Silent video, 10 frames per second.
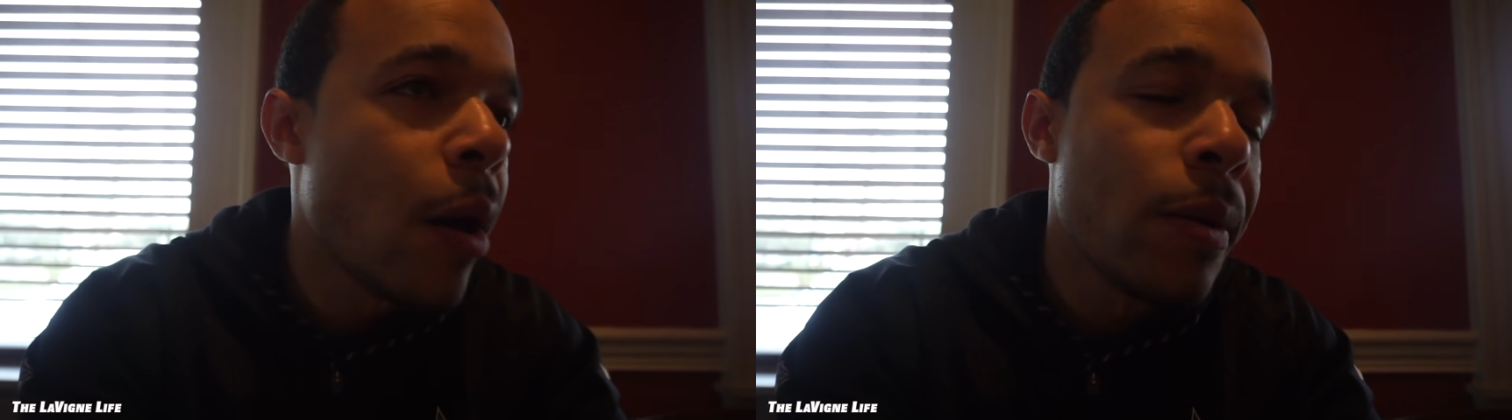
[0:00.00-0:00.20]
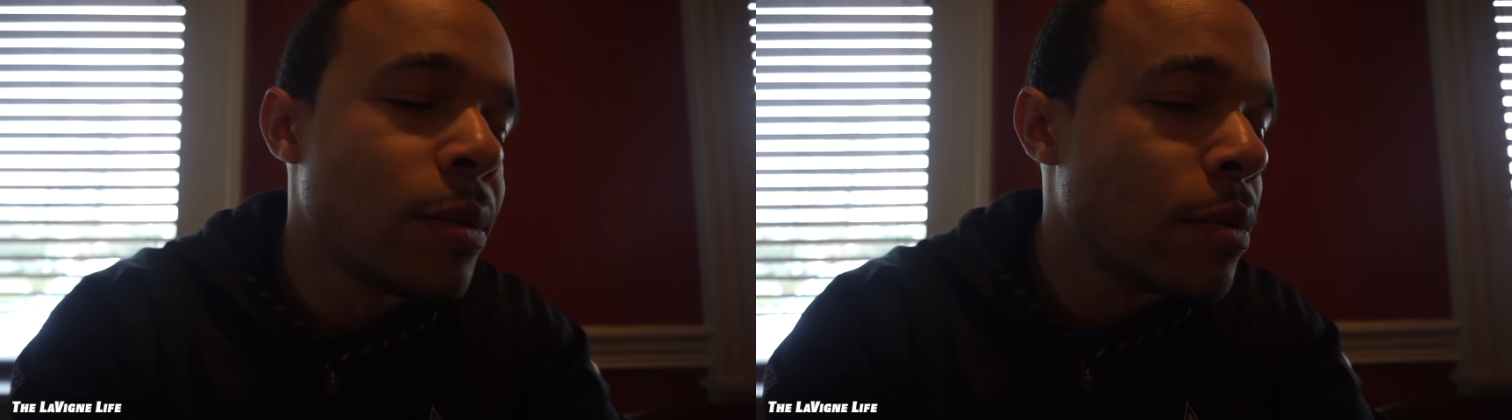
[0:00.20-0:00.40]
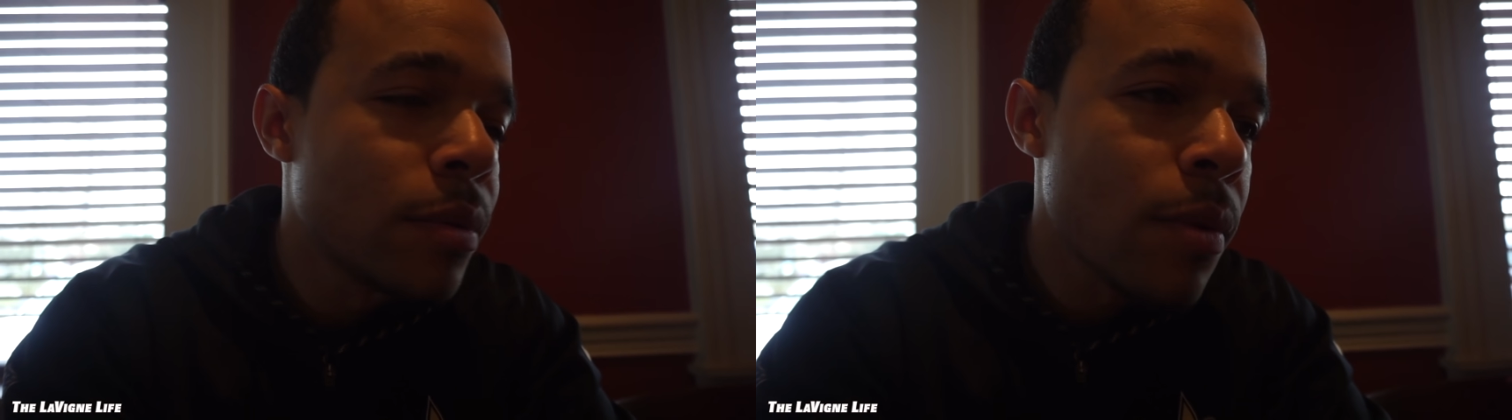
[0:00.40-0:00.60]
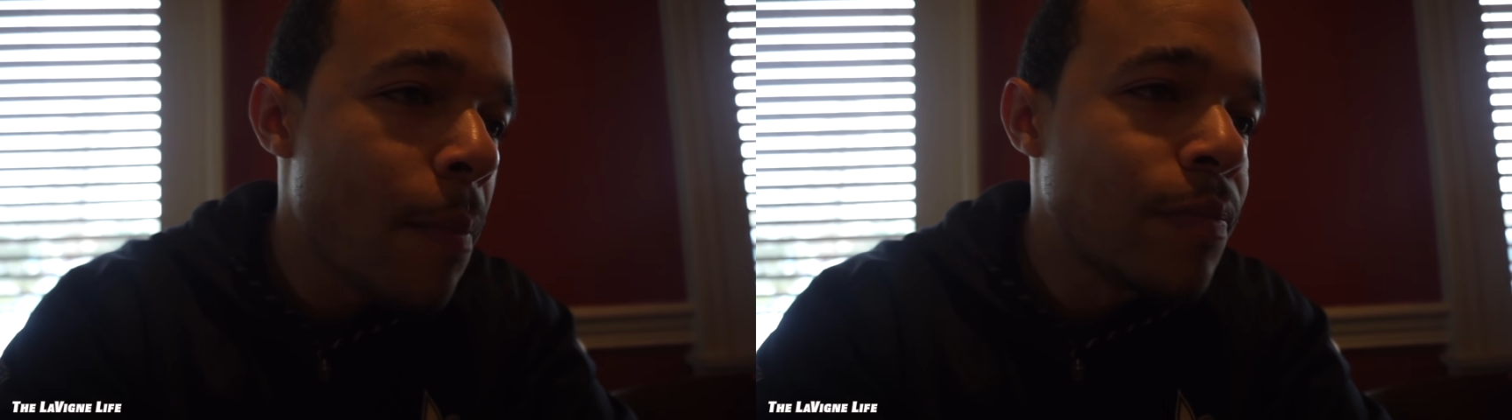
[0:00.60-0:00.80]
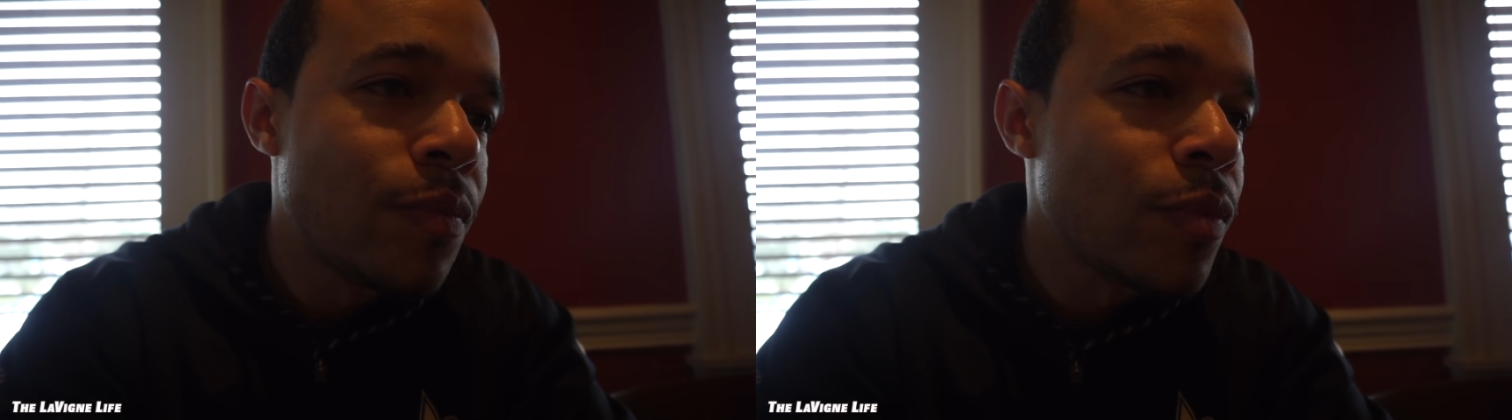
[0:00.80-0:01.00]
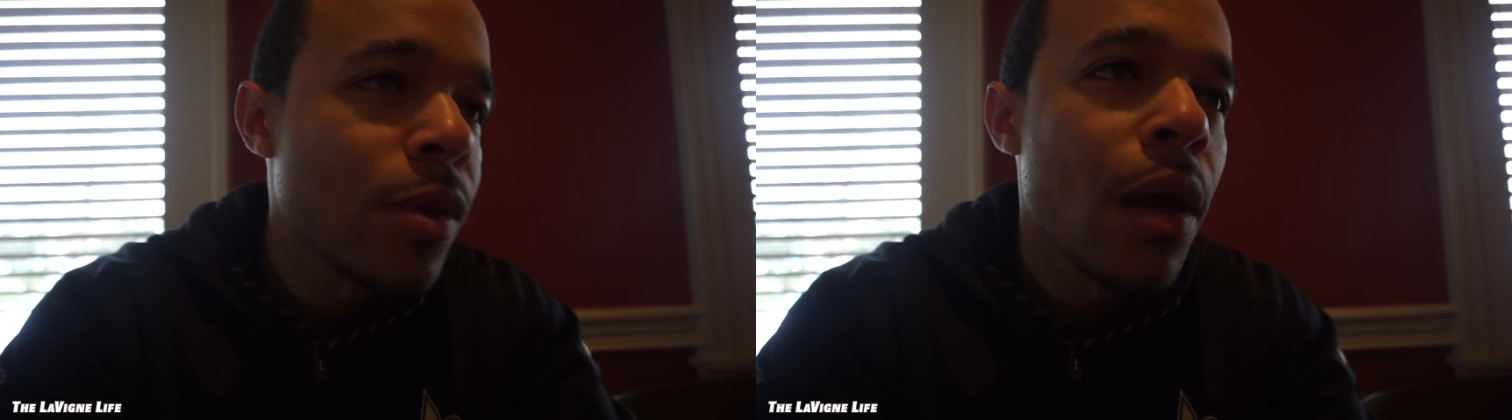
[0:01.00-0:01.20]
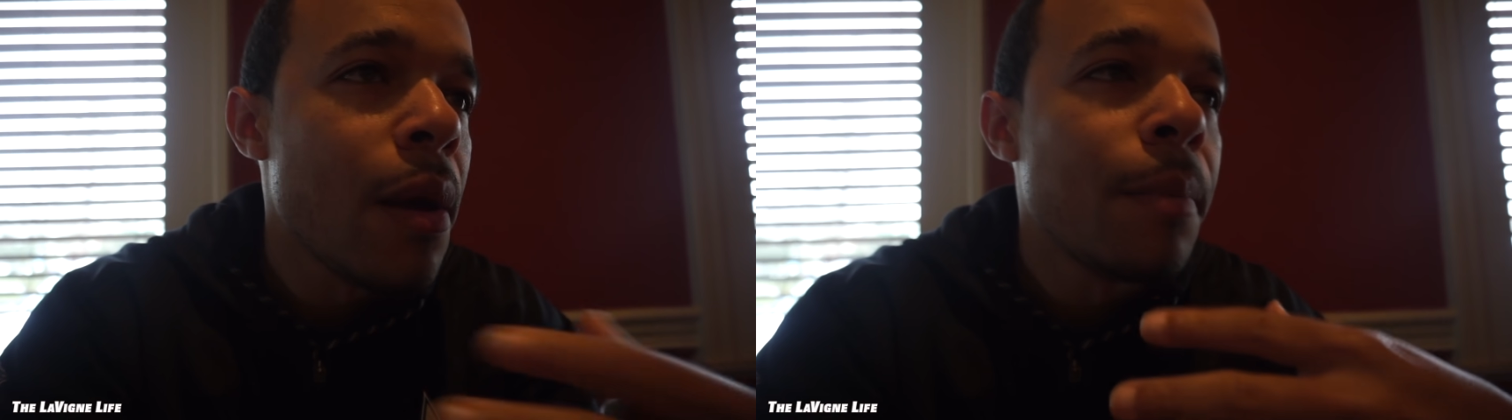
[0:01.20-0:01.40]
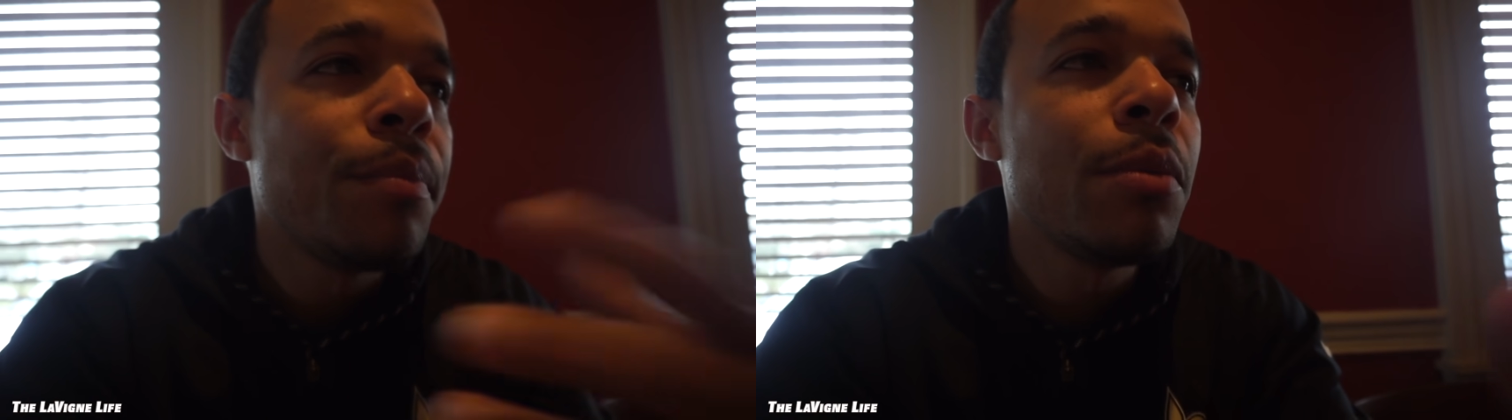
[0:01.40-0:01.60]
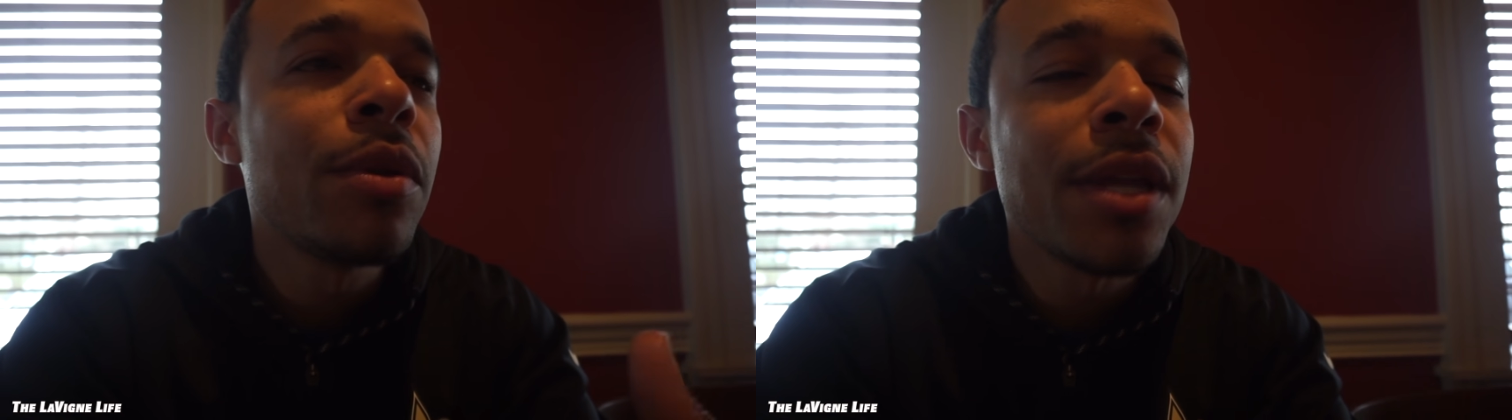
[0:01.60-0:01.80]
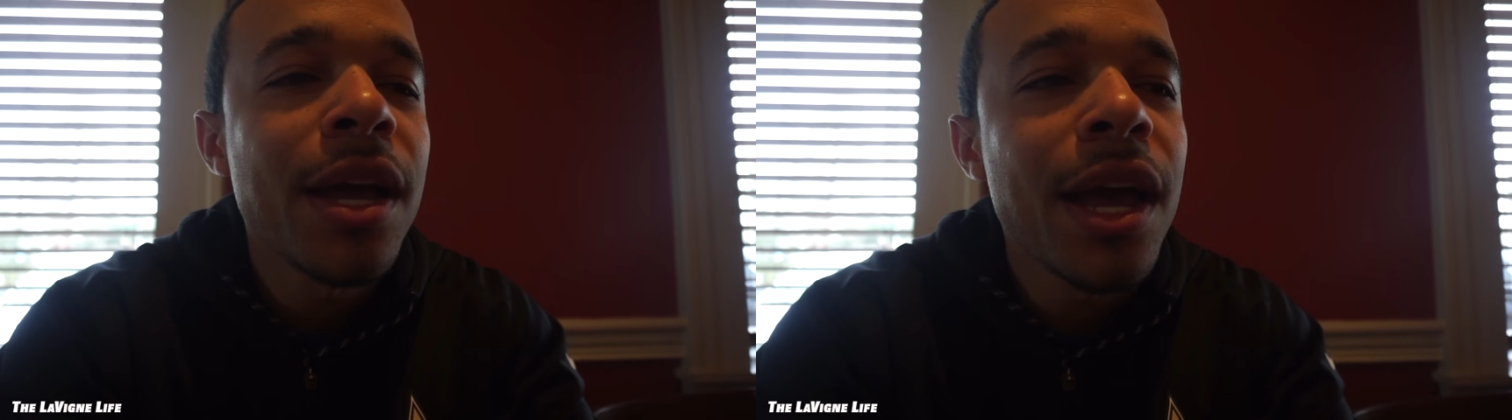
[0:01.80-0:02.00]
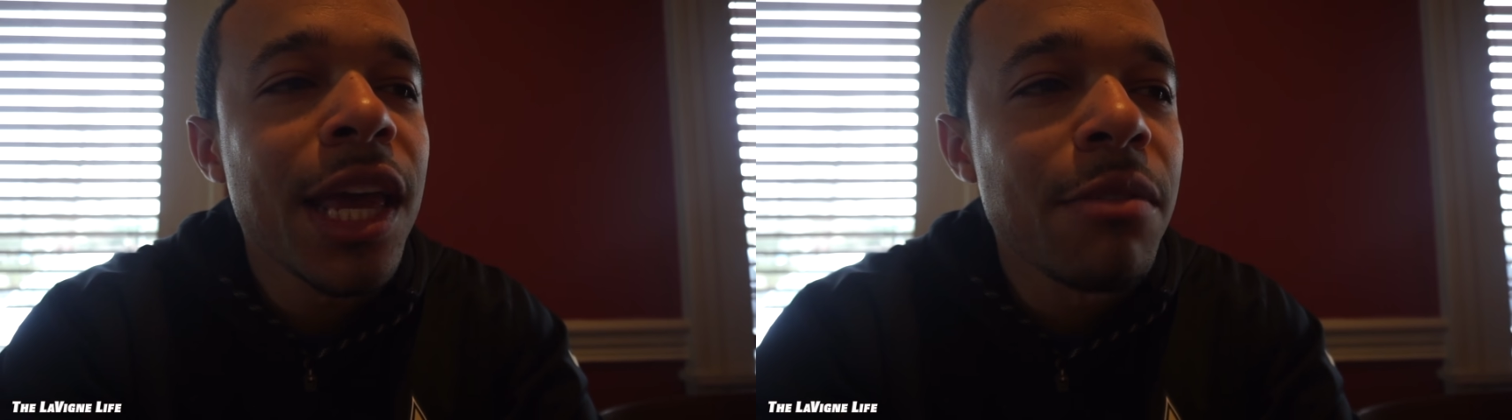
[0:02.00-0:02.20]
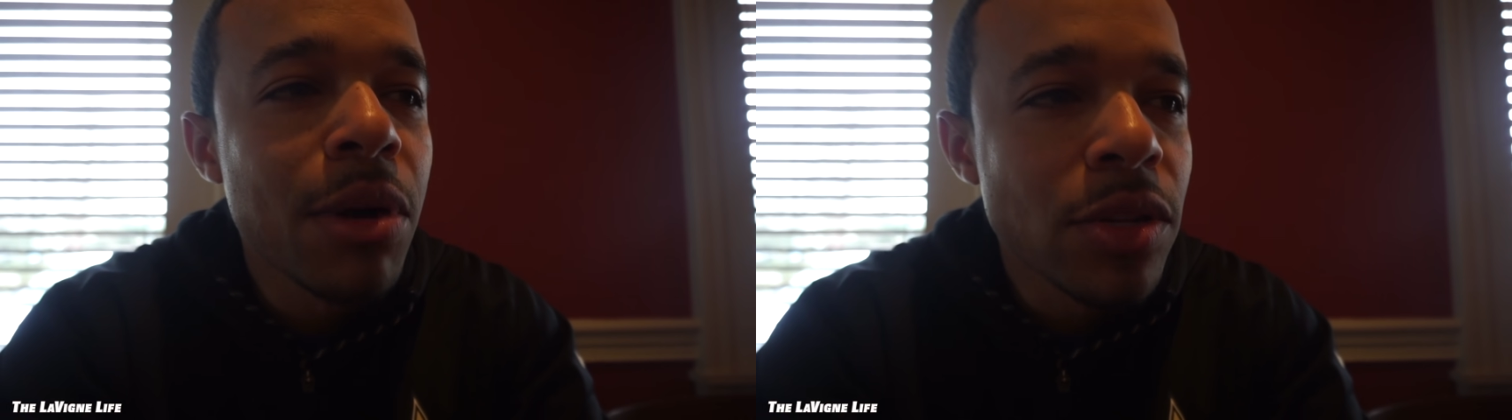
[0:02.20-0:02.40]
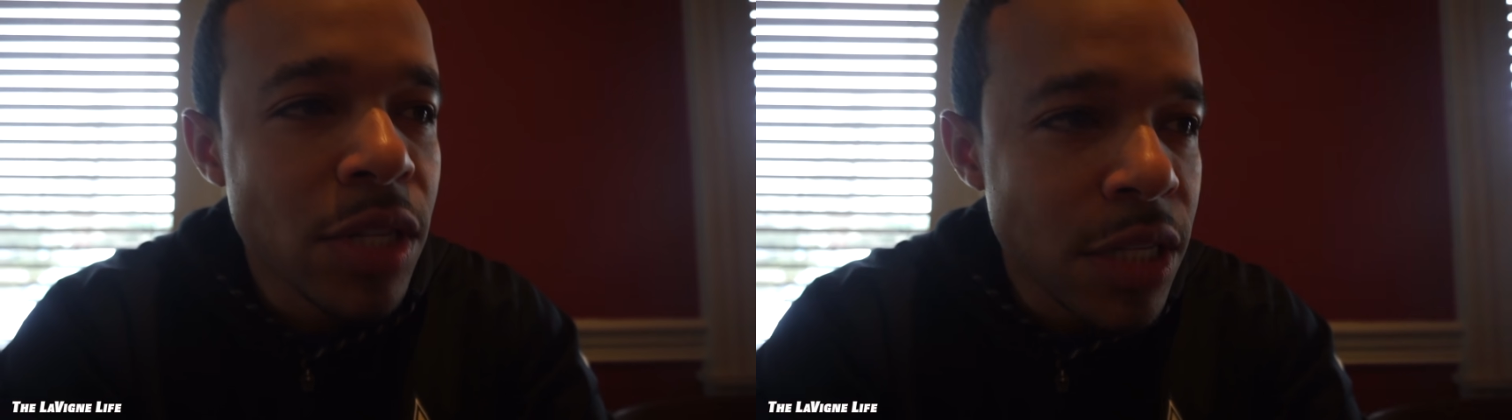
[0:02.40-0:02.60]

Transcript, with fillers: work from on Wednesday. Is People think I gave birth